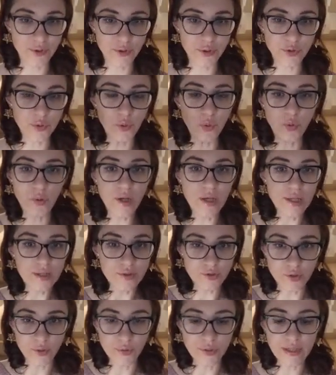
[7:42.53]
you,
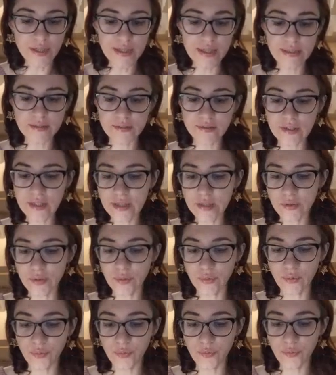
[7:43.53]
so he can take
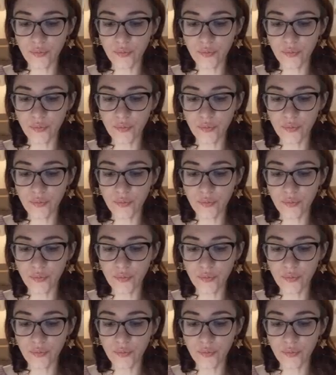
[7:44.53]
you